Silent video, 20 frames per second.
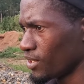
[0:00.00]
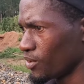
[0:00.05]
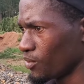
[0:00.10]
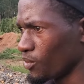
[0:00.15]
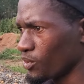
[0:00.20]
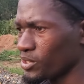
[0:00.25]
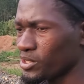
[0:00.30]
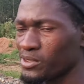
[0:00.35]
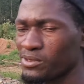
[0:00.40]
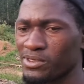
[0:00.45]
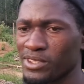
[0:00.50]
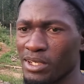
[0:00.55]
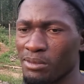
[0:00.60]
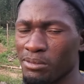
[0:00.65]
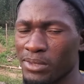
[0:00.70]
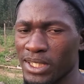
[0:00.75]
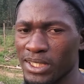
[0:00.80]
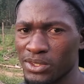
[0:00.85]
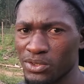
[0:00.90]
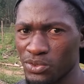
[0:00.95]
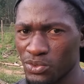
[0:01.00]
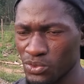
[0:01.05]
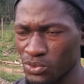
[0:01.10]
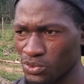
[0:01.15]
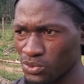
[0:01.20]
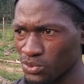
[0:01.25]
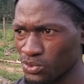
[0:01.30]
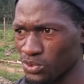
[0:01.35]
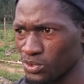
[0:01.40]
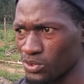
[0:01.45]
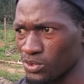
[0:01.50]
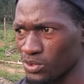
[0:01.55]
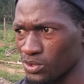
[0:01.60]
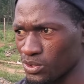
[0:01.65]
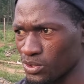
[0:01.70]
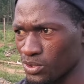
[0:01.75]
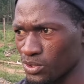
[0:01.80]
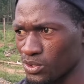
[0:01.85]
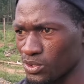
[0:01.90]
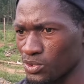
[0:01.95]
what if someone do
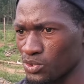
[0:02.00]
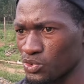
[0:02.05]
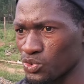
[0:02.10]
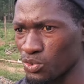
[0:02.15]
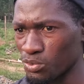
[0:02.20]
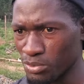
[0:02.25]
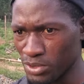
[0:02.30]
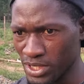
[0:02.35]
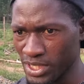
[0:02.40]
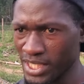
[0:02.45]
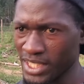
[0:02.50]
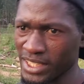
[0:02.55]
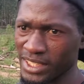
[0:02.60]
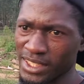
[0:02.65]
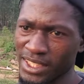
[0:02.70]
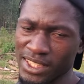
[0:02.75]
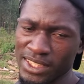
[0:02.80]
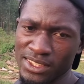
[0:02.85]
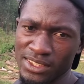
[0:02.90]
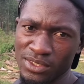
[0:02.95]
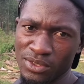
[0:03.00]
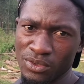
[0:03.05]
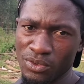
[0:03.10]
to me like that?